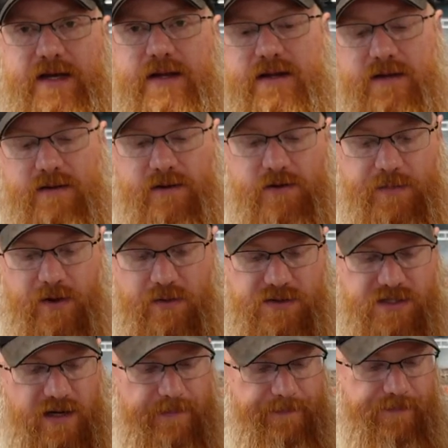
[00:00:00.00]
end and looped those
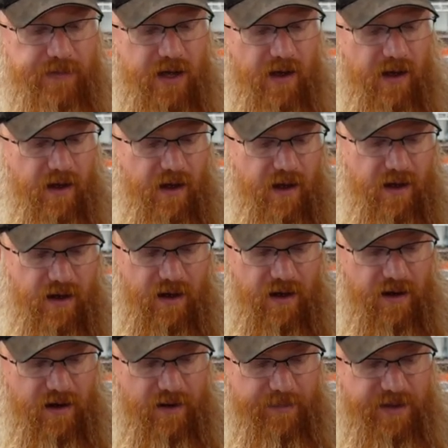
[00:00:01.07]
up.
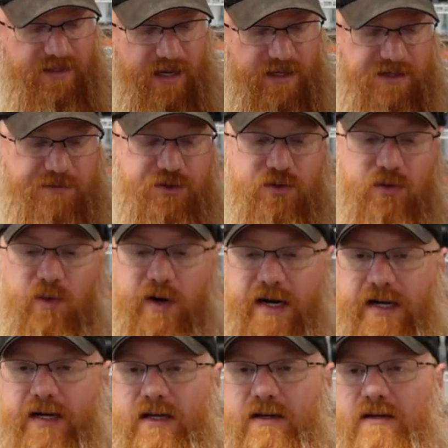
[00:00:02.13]
It's got some
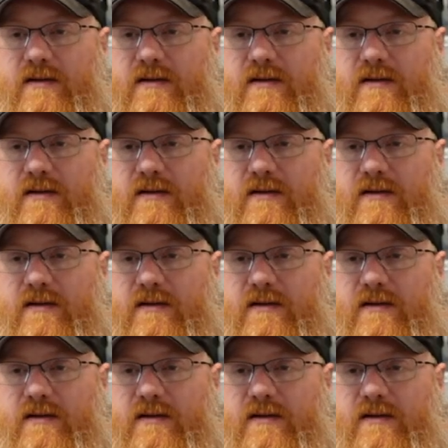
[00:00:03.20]
jewelry